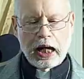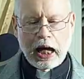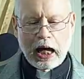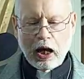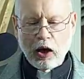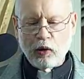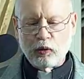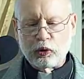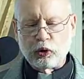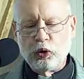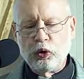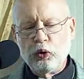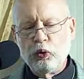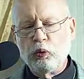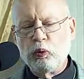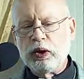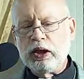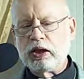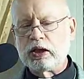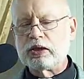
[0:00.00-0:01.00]
out who
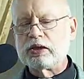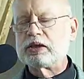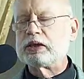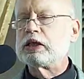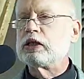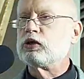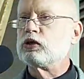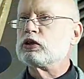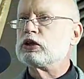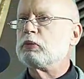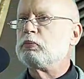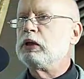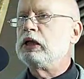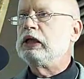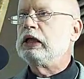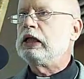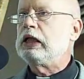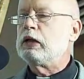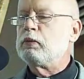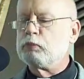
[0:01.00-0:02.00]
we consider to be
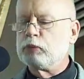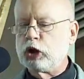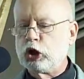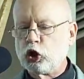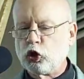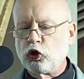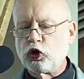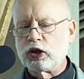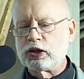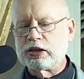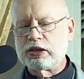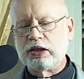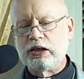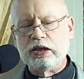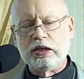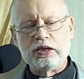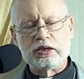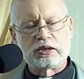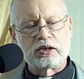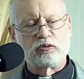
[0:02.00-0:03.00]
the
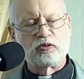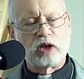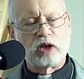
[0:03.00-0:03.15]
impurities of